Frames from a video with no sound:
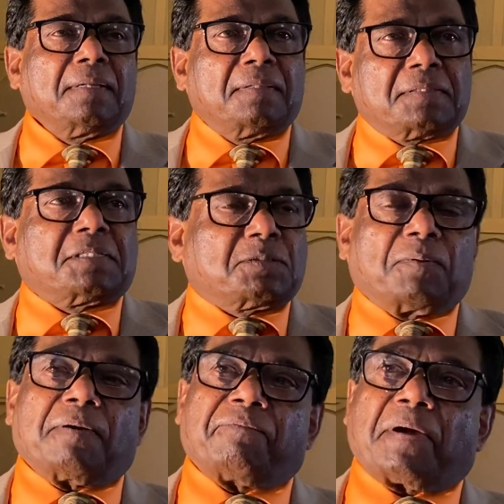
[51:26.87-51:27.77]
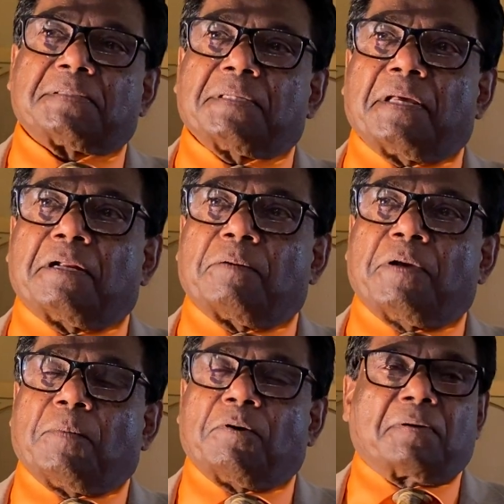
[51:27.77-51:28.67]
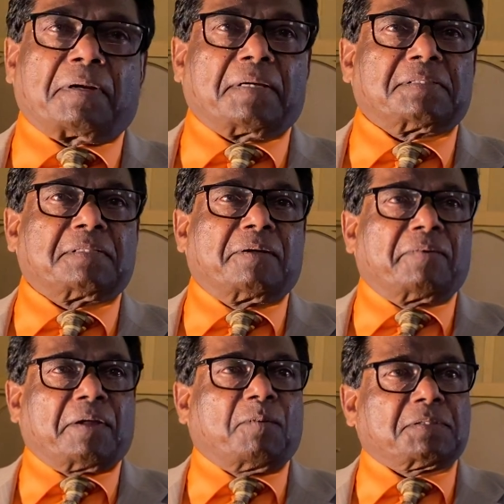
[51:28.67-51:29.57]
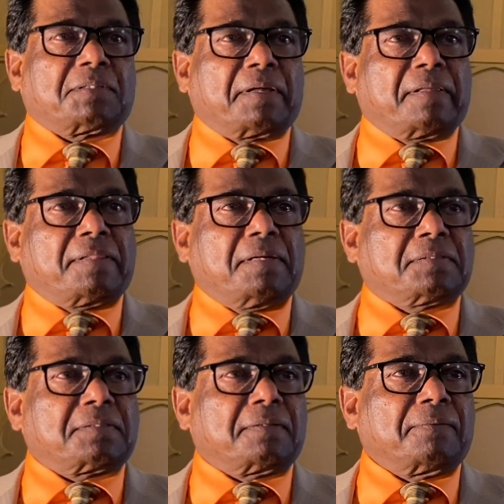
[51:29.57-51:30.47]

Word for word: This is what fascinated me about Christ when I was an atheist.